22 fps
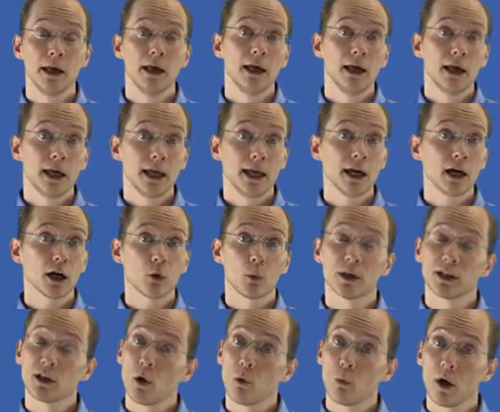here we
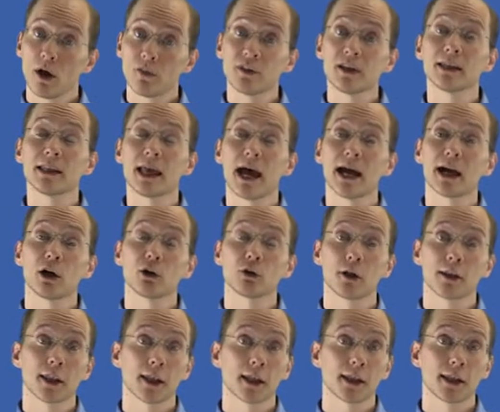don't want the attacker to
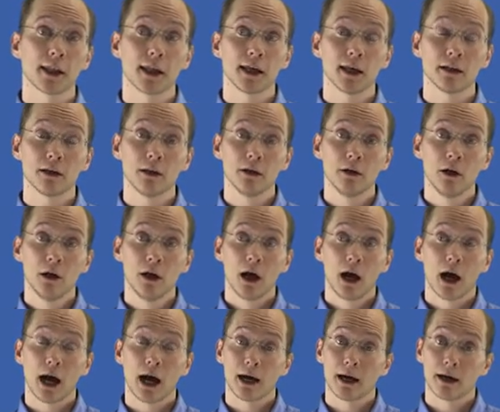succeed
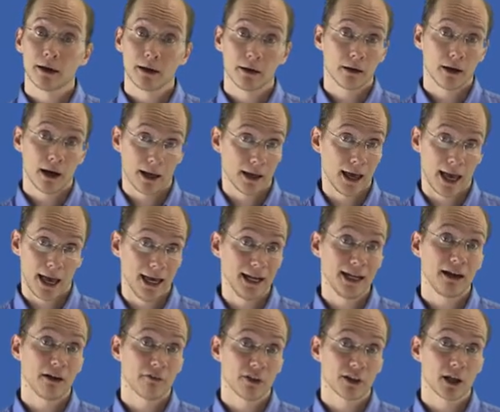any
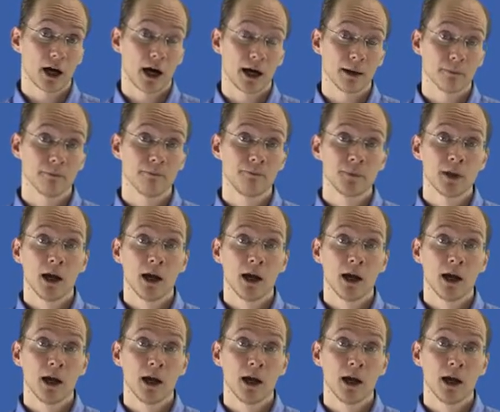of the time,